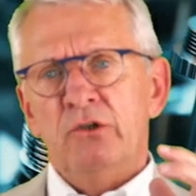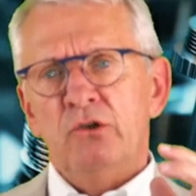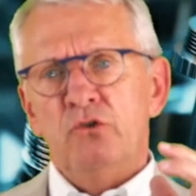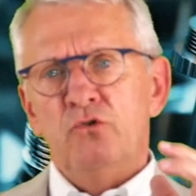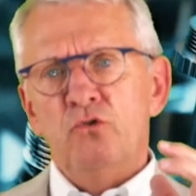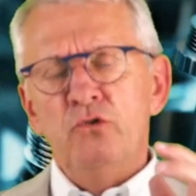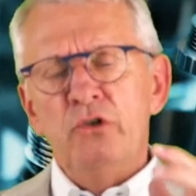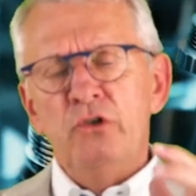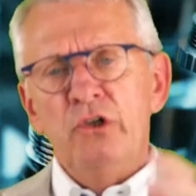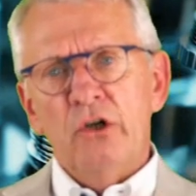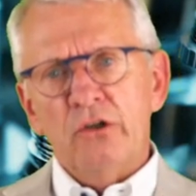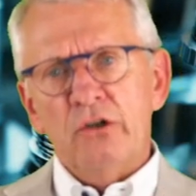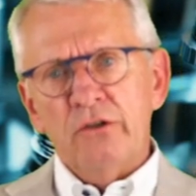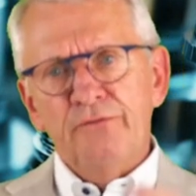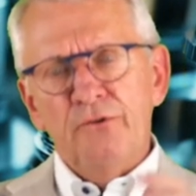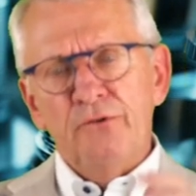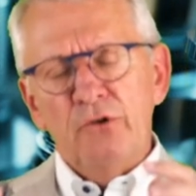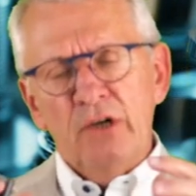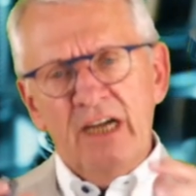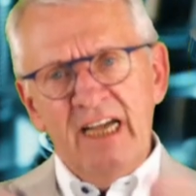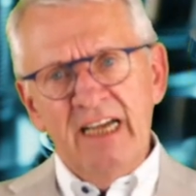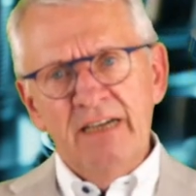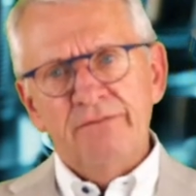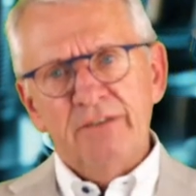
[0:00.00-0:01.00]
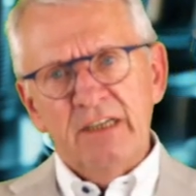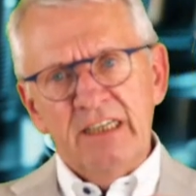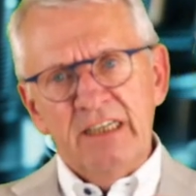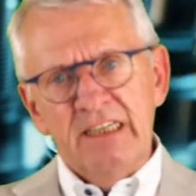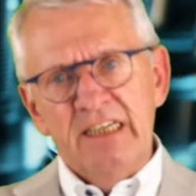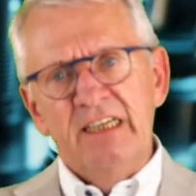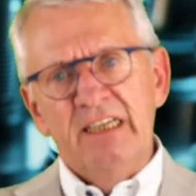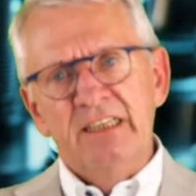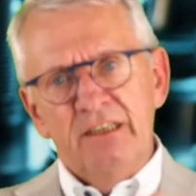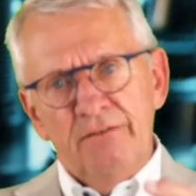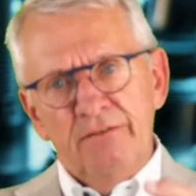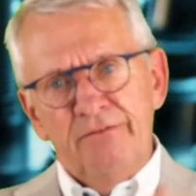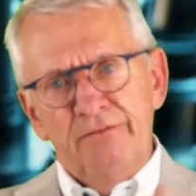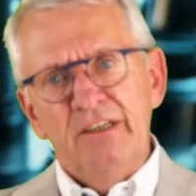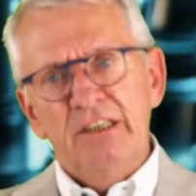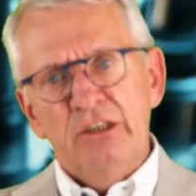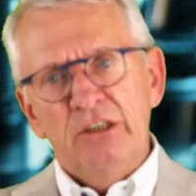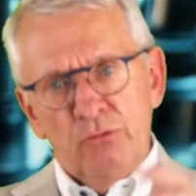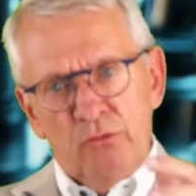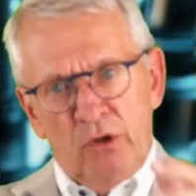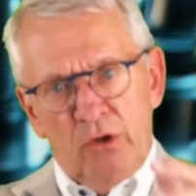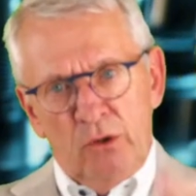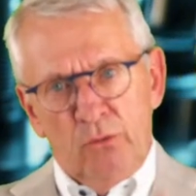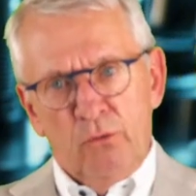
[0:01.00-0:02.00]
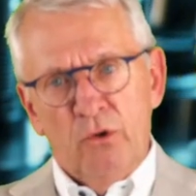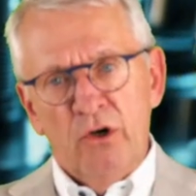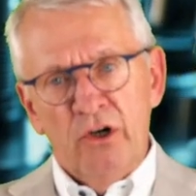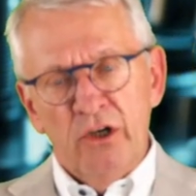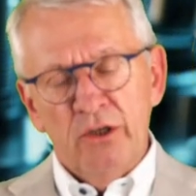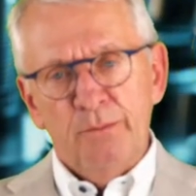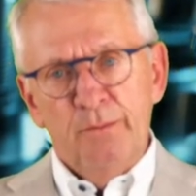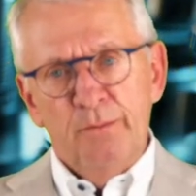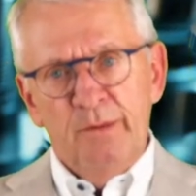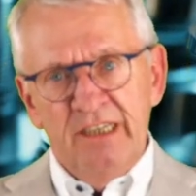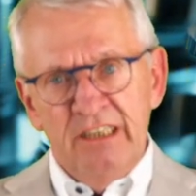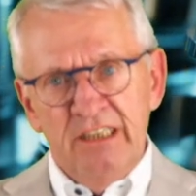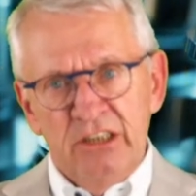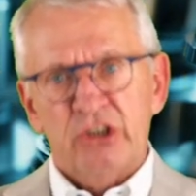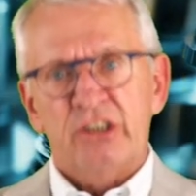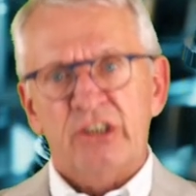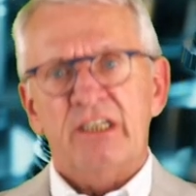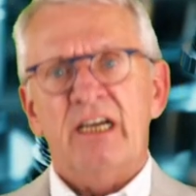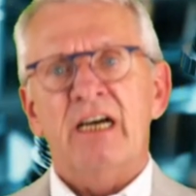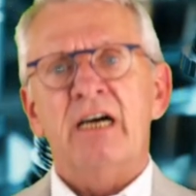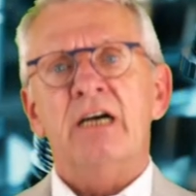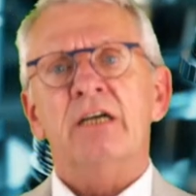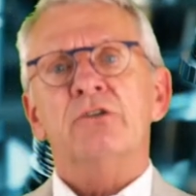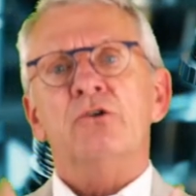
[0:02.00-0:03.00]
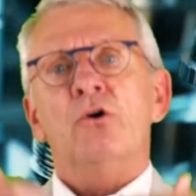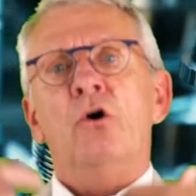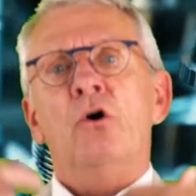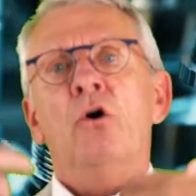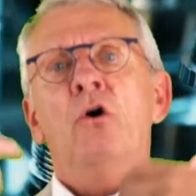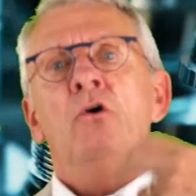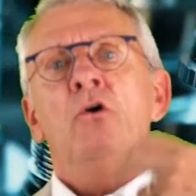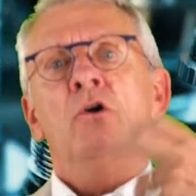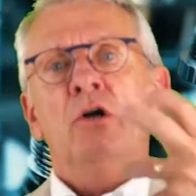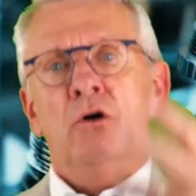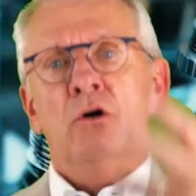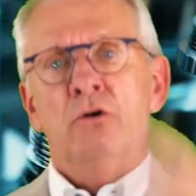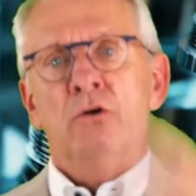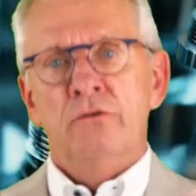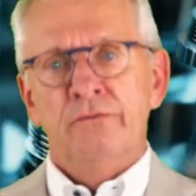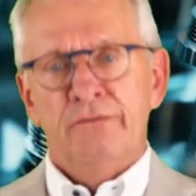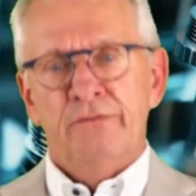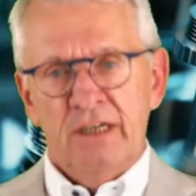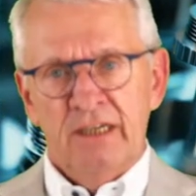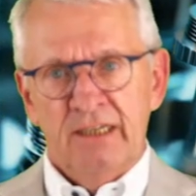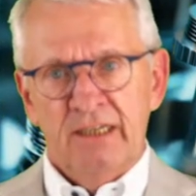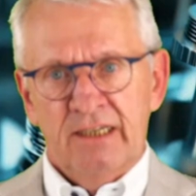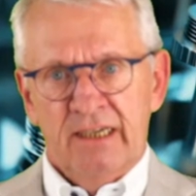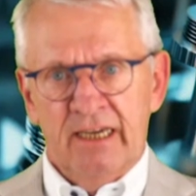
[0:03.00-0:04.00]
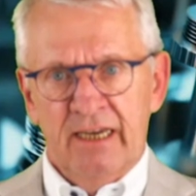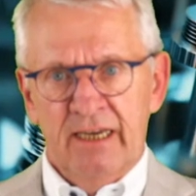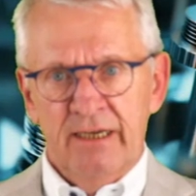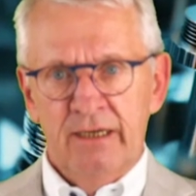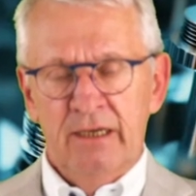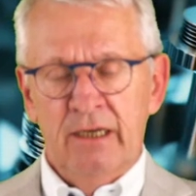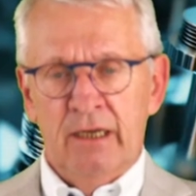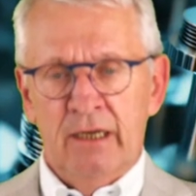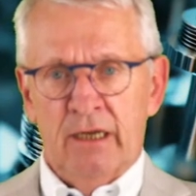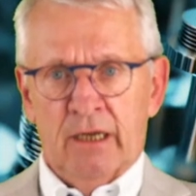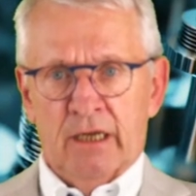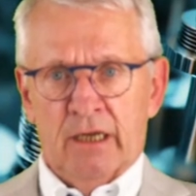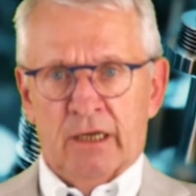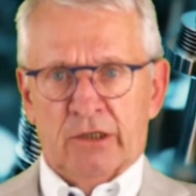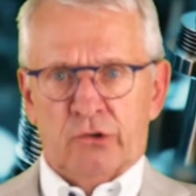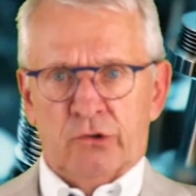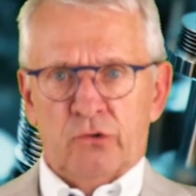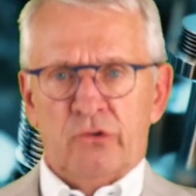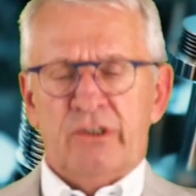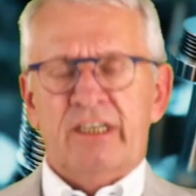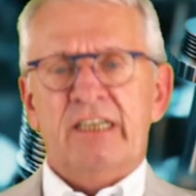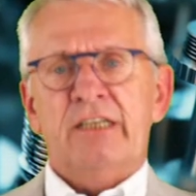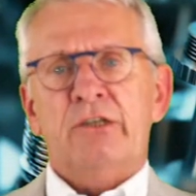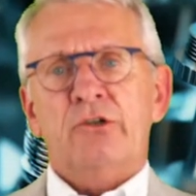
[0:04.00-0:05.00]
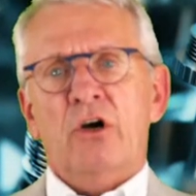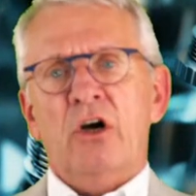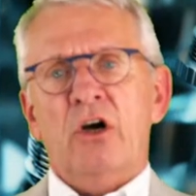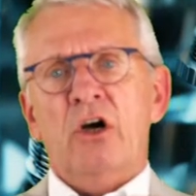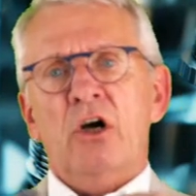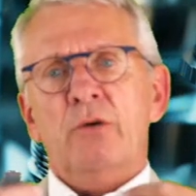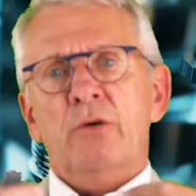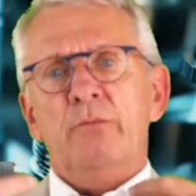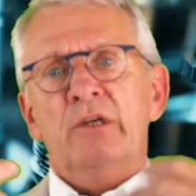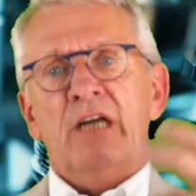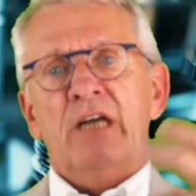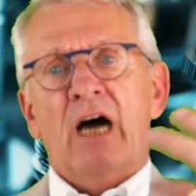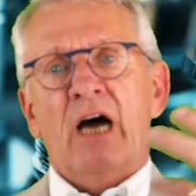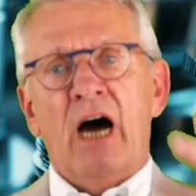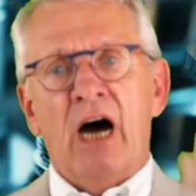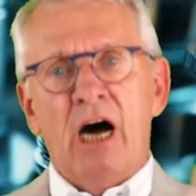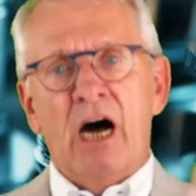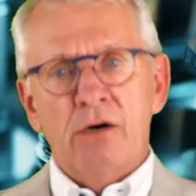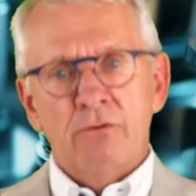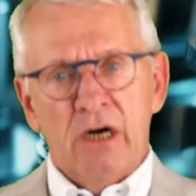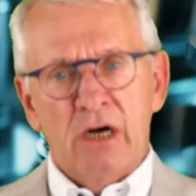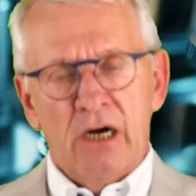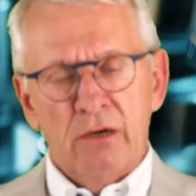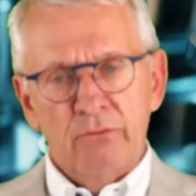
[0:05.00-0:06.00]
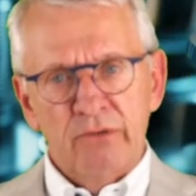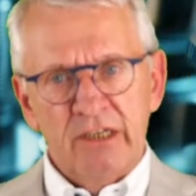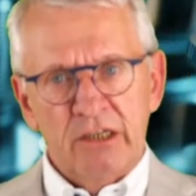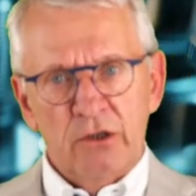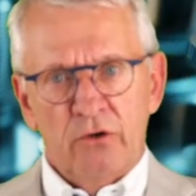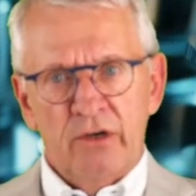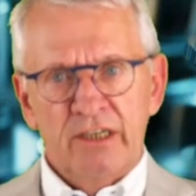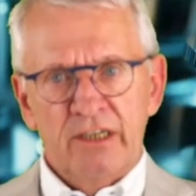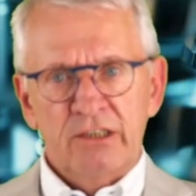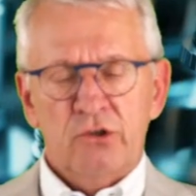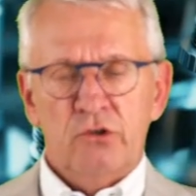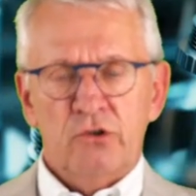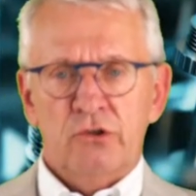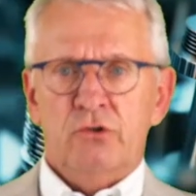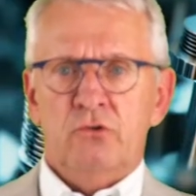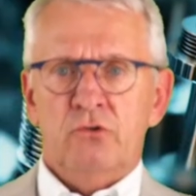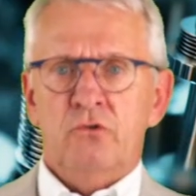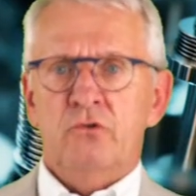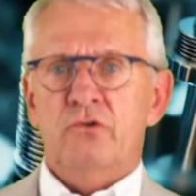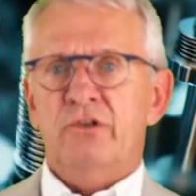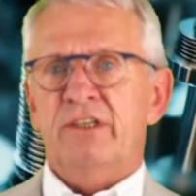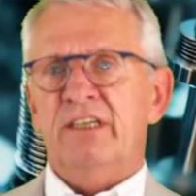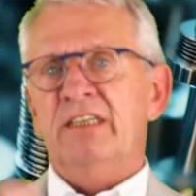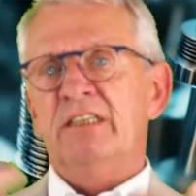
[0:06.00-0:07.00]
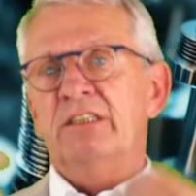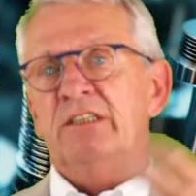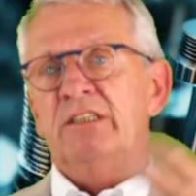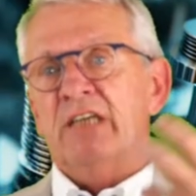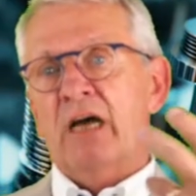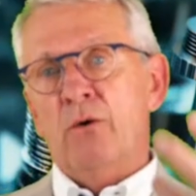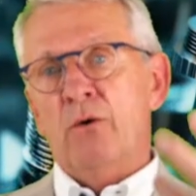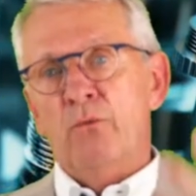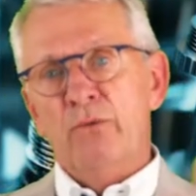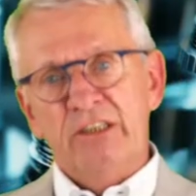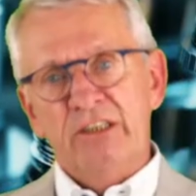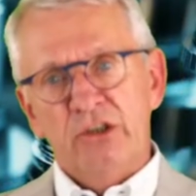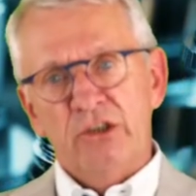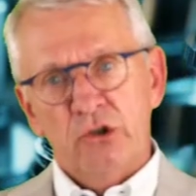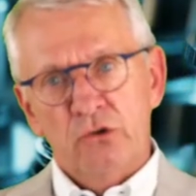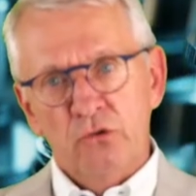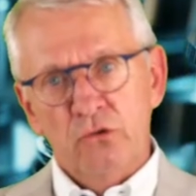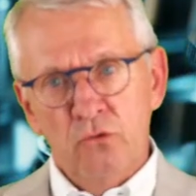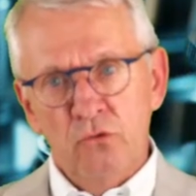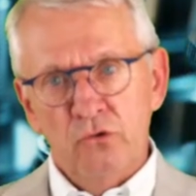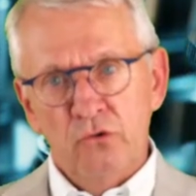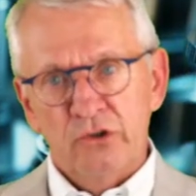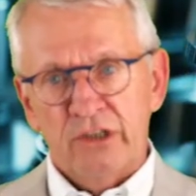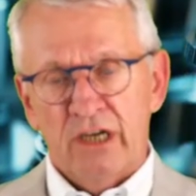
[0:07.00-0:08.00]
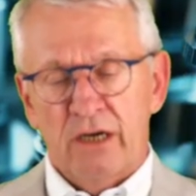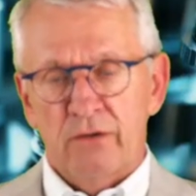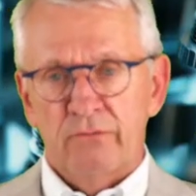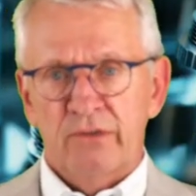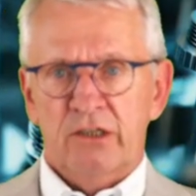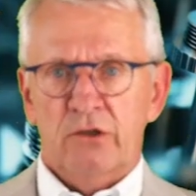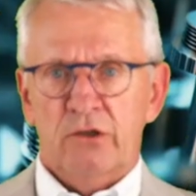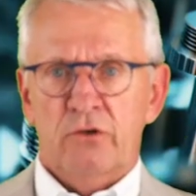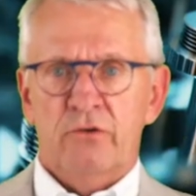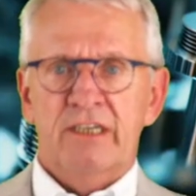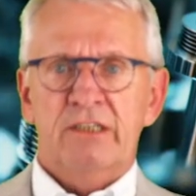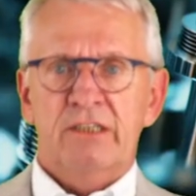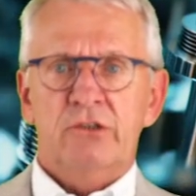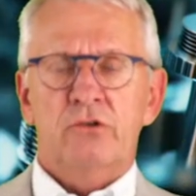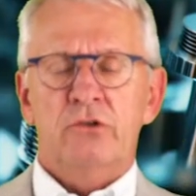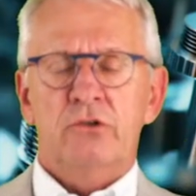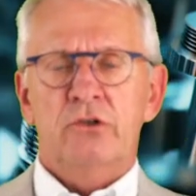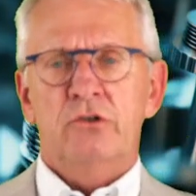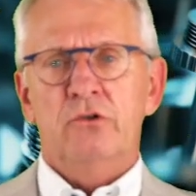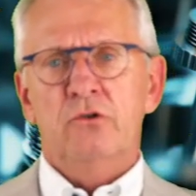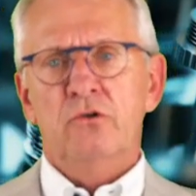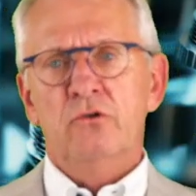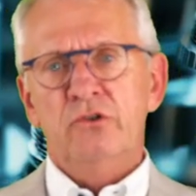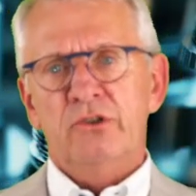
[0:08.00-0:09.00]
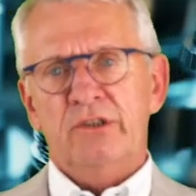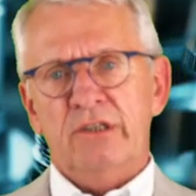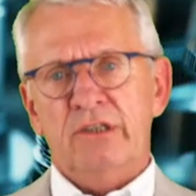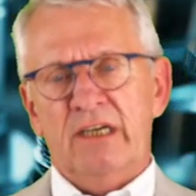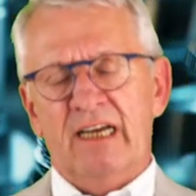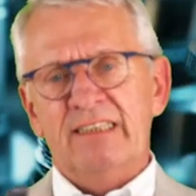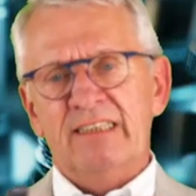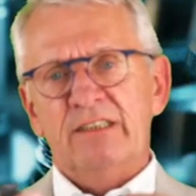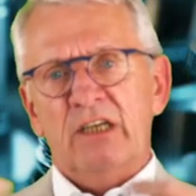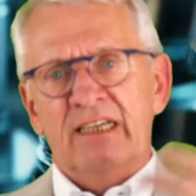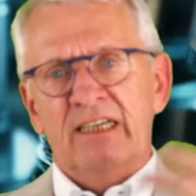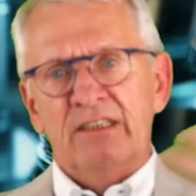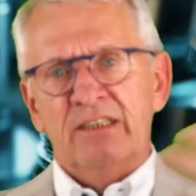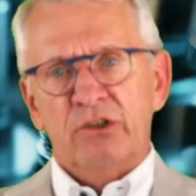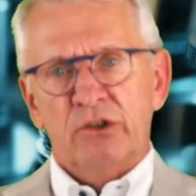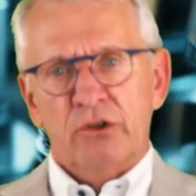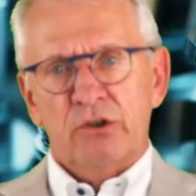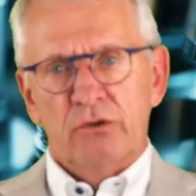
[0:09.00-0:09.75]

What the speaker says: do not for every individual workpiece start all over again to determine how are we going to do this and which tools are we going to use and